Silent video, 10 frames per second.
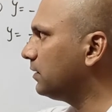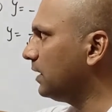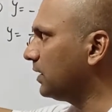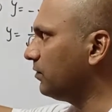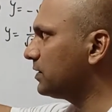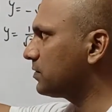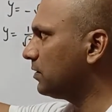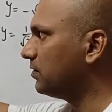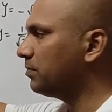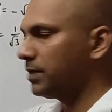like we
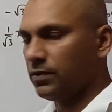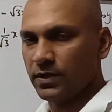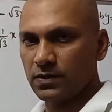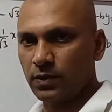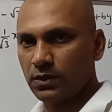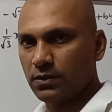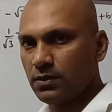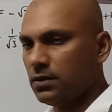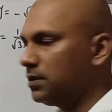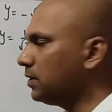solved the previous one,
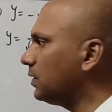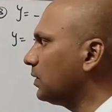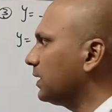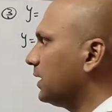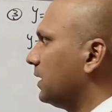okay.